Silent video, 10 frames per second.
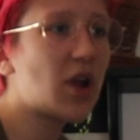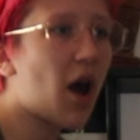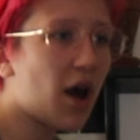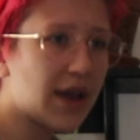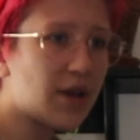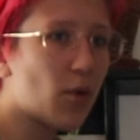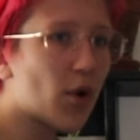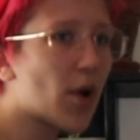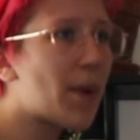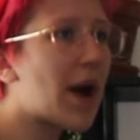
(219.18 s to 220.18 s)
talking
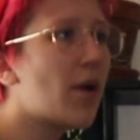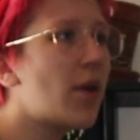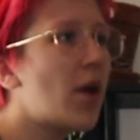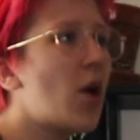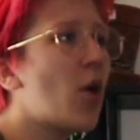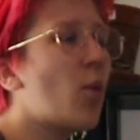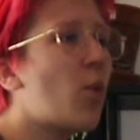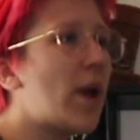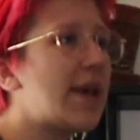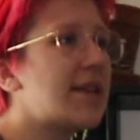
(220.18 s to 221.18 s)
more about
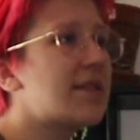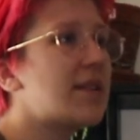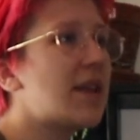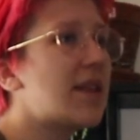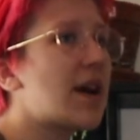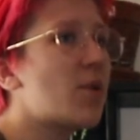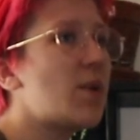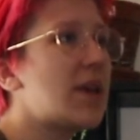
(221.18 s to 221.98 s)
ways that we